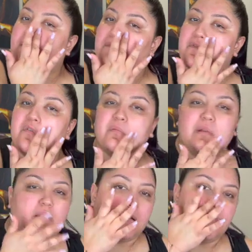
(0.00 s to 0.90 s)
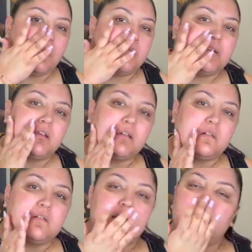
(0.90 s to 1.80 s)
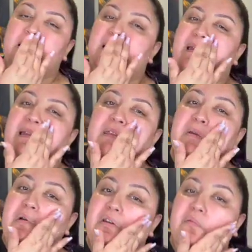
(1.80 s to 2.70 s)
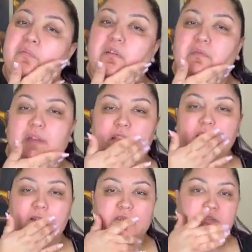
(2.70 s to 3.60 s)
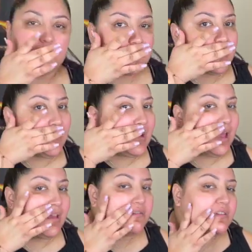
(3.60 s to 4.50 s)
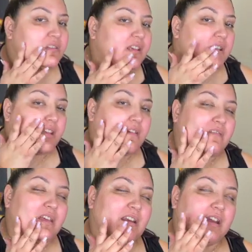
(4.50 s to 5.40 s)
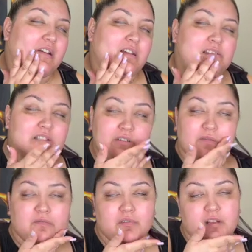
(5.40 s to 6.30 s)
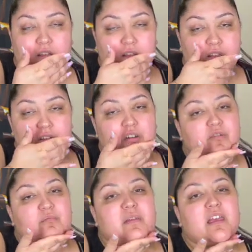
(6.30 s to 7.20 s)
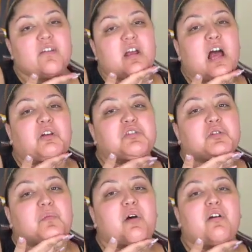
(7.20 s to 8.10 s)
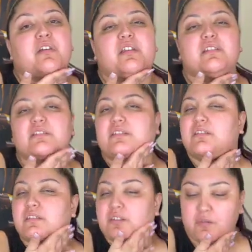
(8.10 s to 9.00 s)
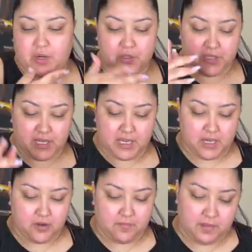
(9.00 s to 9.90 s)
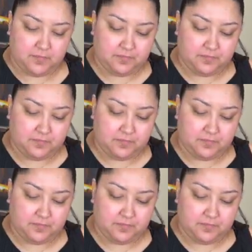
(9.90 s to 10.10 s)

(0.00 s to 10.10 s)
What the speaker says: form around here, and you want to prevent those. So you have to take care of that area too. No matter how small it is, you want to take care of it.